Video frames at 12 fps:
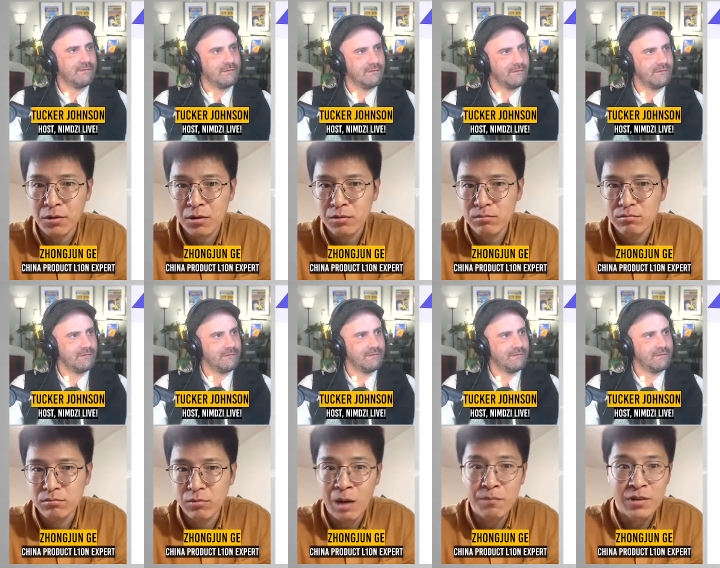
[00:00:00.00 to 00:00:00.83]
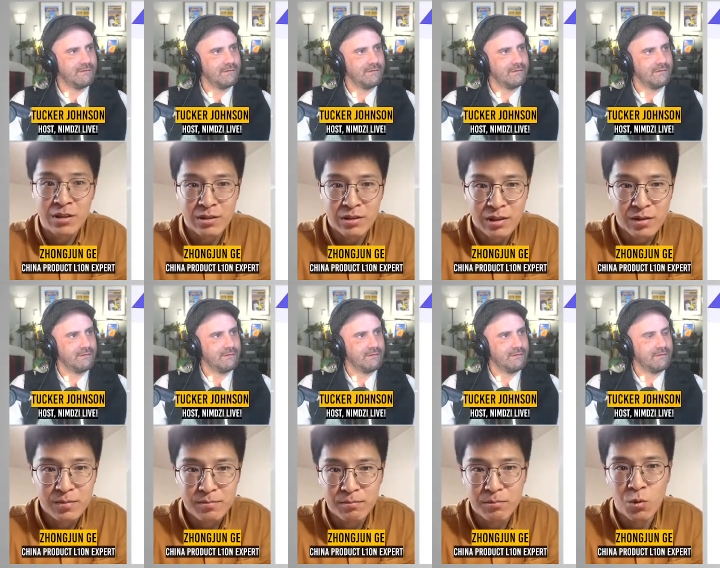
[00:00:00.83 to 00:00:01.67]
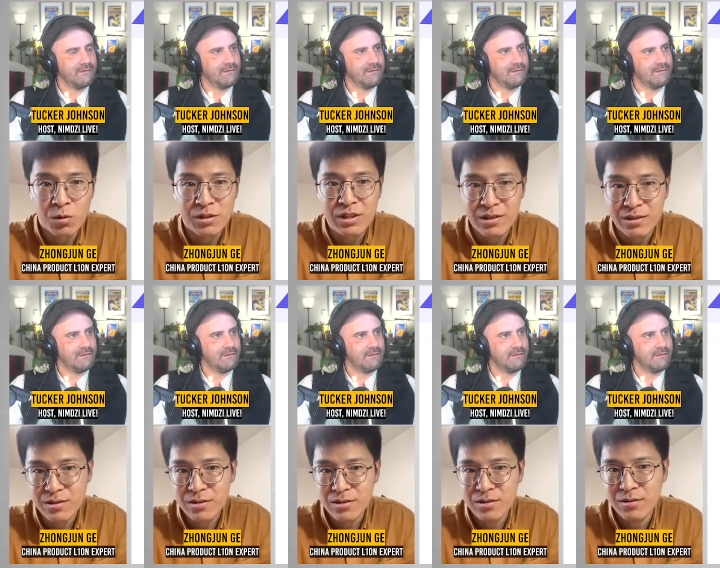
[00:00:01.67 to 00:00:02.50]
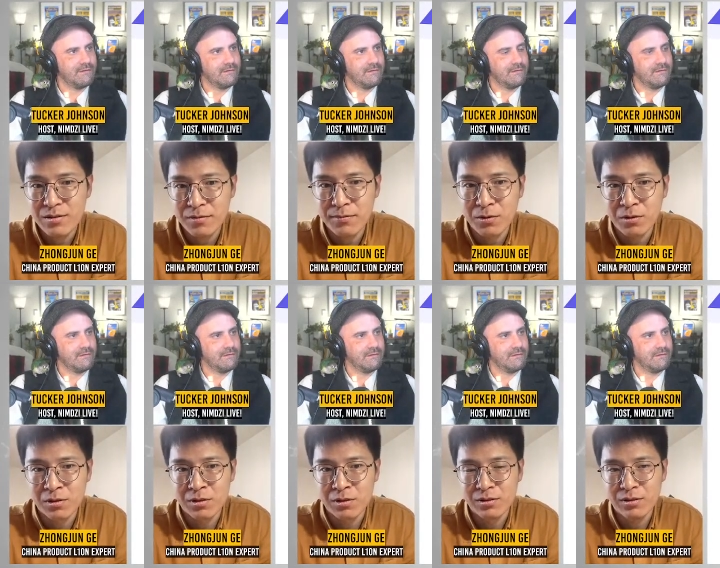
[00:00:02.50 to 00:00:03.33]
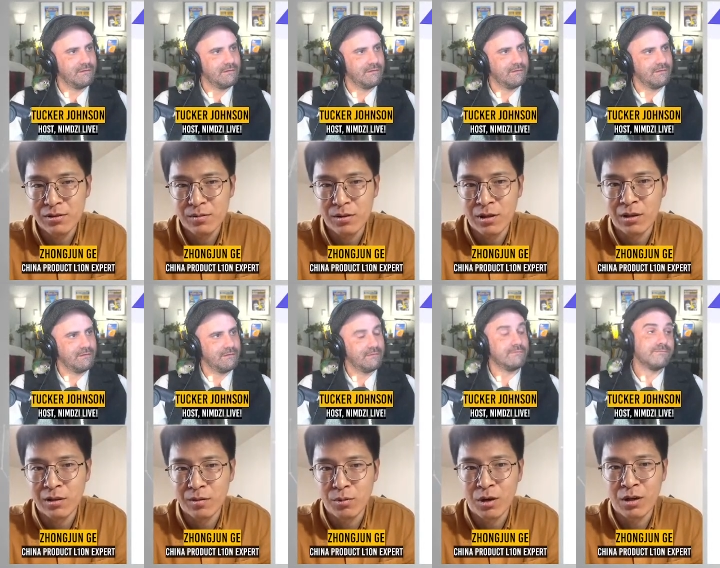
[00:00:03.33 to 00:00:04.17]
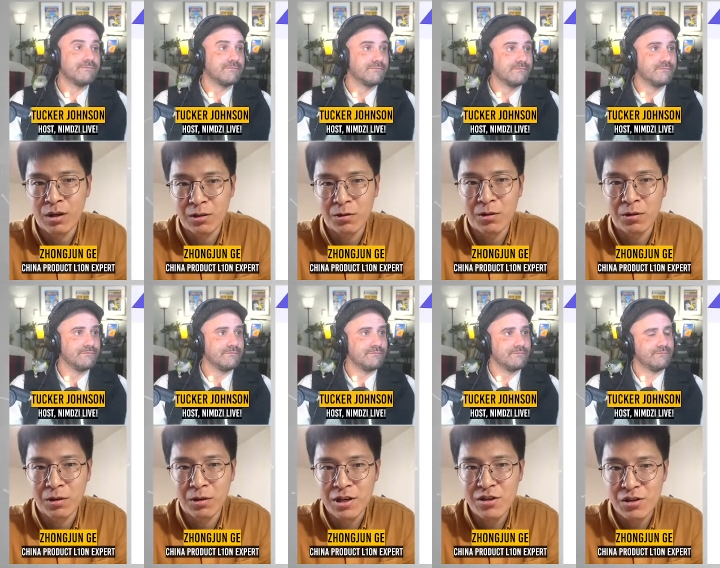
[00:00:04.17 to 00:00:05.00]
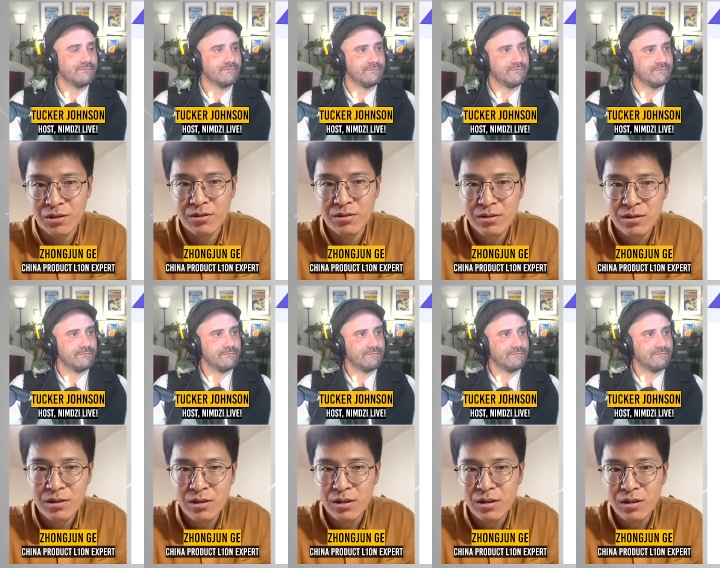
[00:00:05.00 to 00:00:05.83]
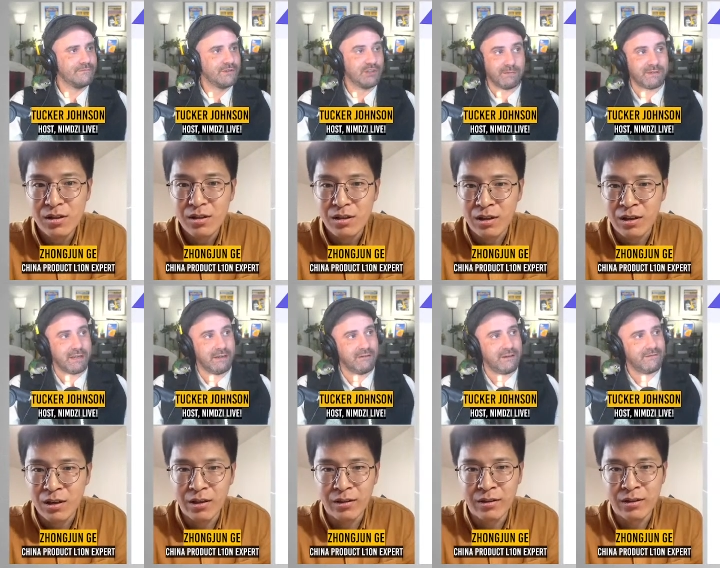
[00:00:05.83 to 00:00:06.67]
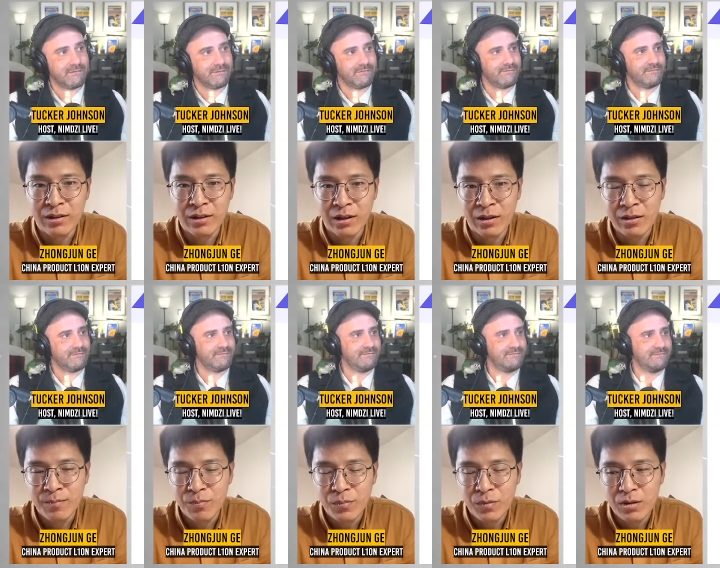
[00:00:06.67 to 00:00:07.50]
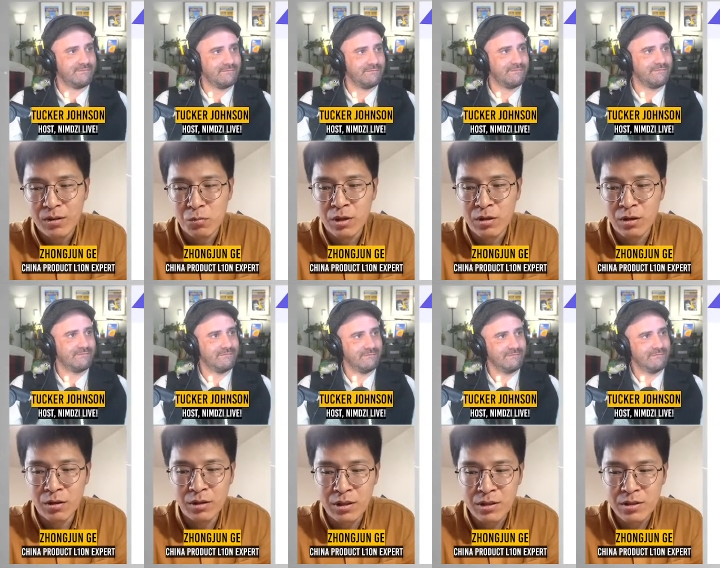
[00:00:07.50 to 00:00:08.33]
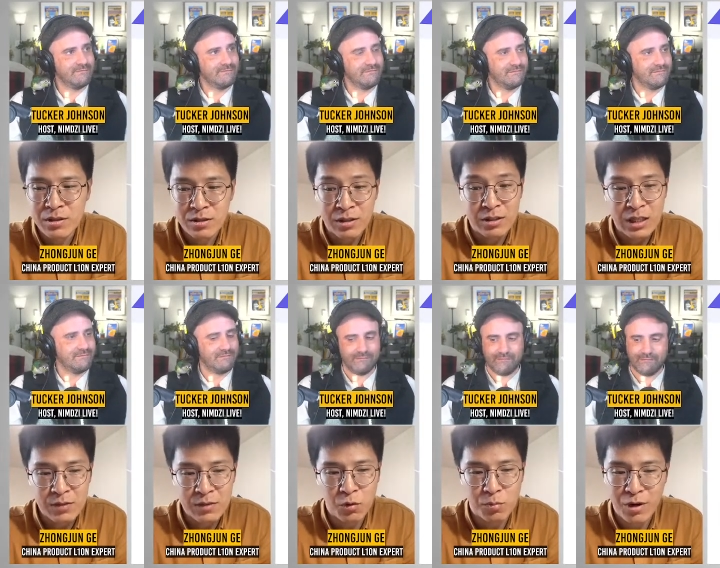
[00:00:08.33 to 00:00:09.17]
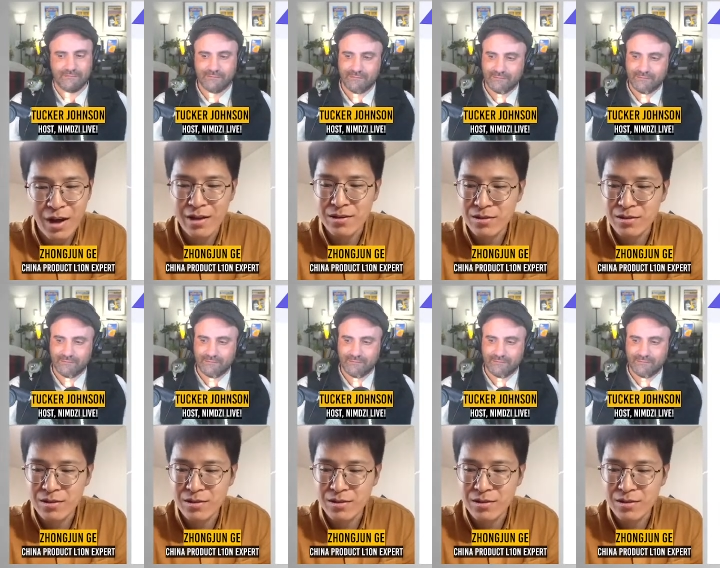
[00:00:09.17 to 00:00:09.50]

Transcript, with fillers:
Speaker 1: there are obviously more needs for lo- product localization,
Speaker 2: job security,
Speaker 1: and uh, with all these successful